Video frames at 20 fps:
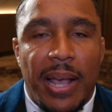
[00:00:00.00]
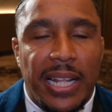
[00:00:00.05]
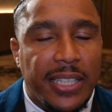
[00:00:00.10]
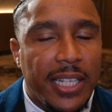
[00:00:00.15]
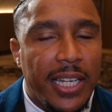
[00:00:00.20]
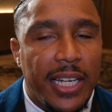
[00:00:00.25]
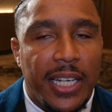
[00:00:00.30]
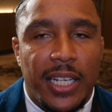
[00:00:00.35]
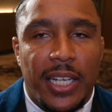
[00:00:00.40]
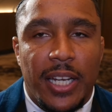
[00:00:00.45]
At
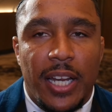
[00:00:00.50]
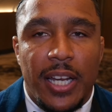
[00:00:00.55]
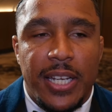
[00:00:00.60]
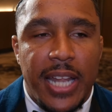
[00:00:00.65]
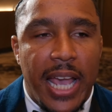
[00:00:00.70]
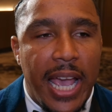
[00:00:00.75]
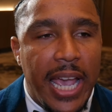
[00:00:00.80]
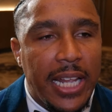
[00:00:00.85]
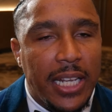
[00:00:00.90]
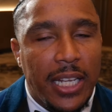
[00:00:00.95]
the end of the
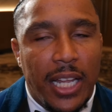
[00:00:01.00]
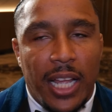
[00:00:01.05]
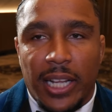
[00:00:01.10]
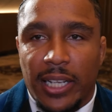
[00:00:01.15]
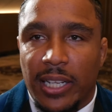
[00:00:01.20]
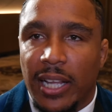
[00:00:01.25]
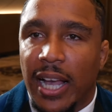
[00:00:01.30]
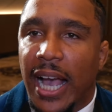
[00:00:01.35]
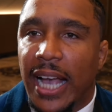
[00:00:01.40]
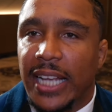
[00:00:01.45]
day,
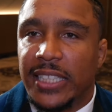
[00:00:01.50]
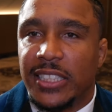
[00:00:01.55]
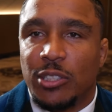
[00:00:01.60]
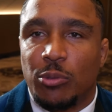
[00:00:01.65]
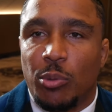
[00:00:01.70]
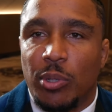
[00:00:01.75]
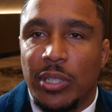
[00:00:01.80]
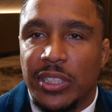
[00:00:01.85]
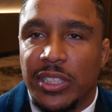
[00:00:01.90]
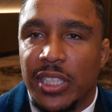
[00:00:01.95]
look, I
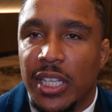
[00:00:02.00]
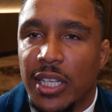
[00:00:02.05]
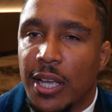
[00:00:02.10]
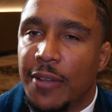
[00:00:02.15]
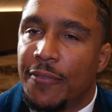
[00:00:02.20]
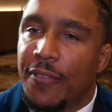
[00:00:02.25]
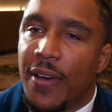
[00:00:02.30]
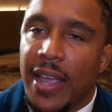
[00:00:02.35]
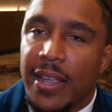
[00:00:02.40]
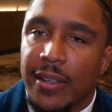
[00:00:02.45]
just want to see a
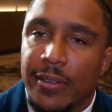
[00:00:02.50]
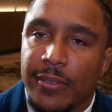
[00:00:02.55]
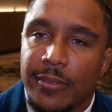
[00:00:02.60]
good fight.